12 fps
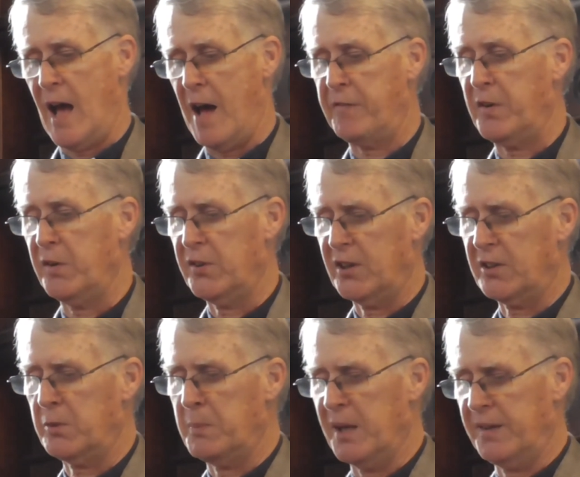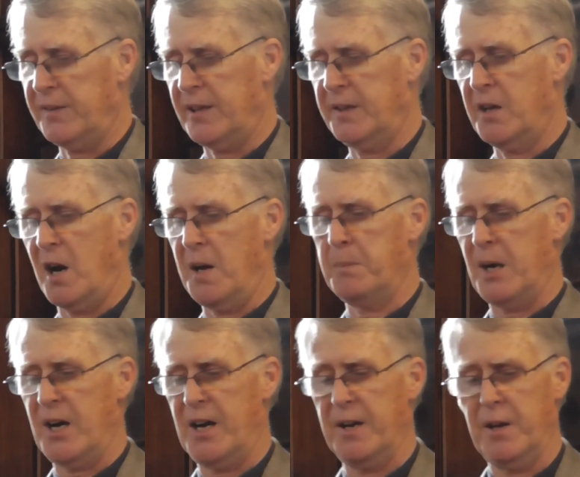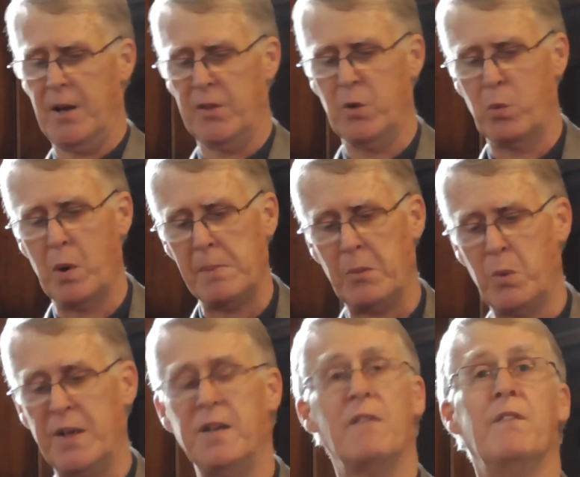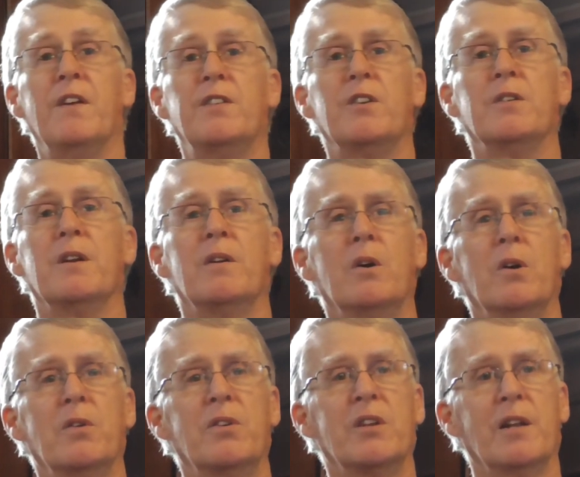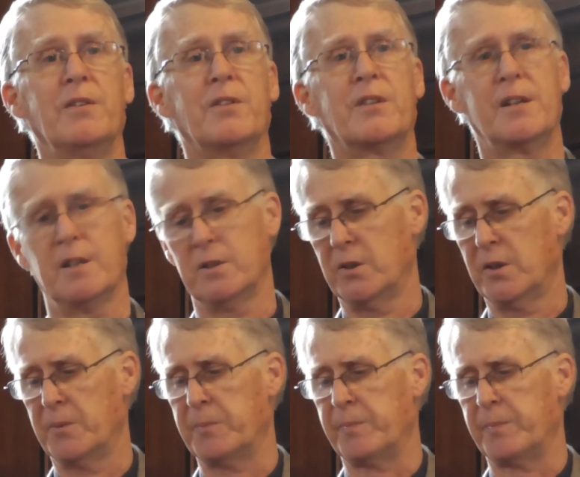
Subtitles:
After 6 months had gone by, the woman went to visit her son's killer.